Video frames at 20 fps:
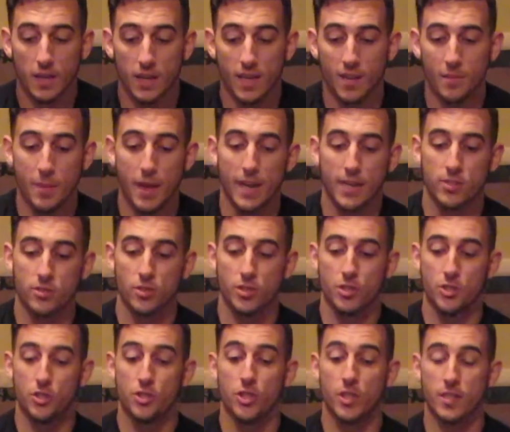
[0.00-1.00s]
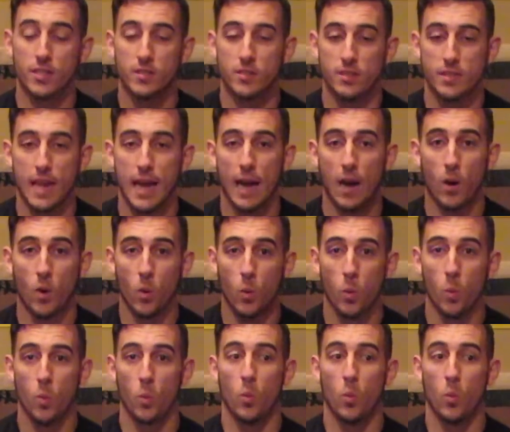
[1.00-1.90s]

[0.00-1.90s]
I'm actually just now